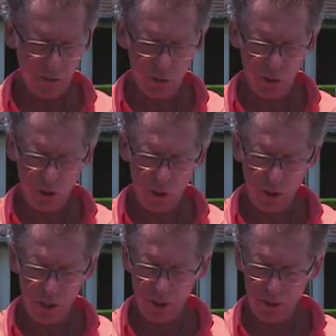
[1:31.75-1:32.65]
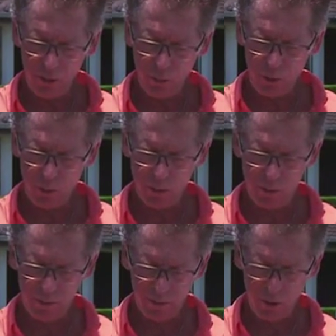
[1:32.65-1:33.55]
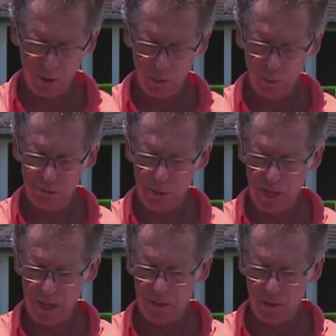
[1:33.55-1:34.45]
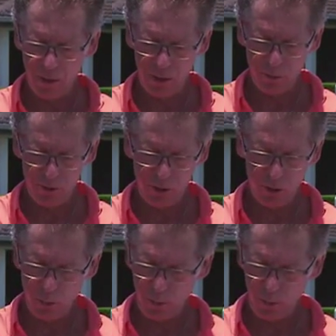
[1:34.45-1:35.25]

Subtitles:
It's got a collar on it, the collar will remain in the highest position.